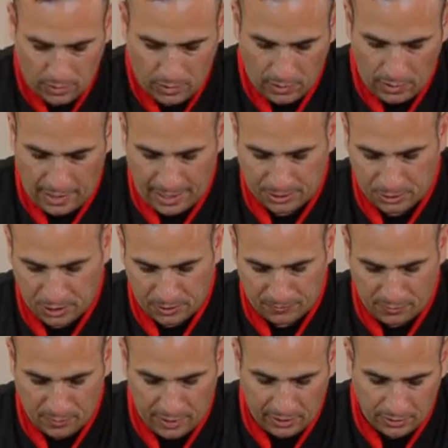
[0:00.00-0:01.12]
And that's just for
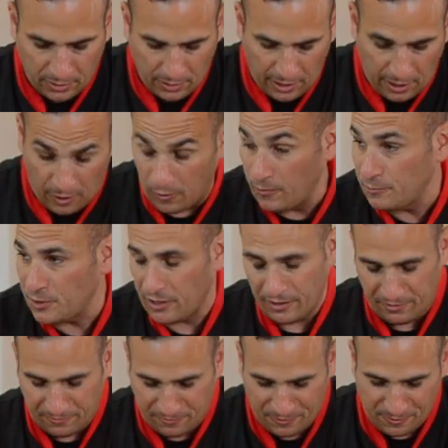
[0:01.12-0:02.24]
me. Oh, I'm sorry,
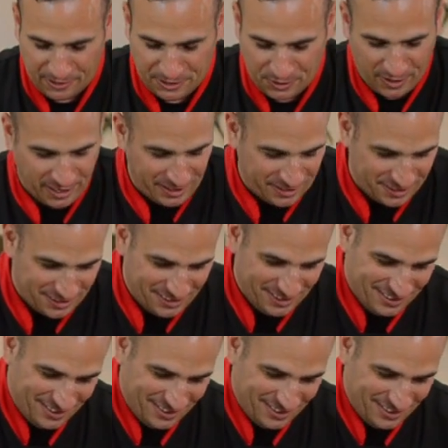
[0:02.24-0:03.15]
for the rest of you guys.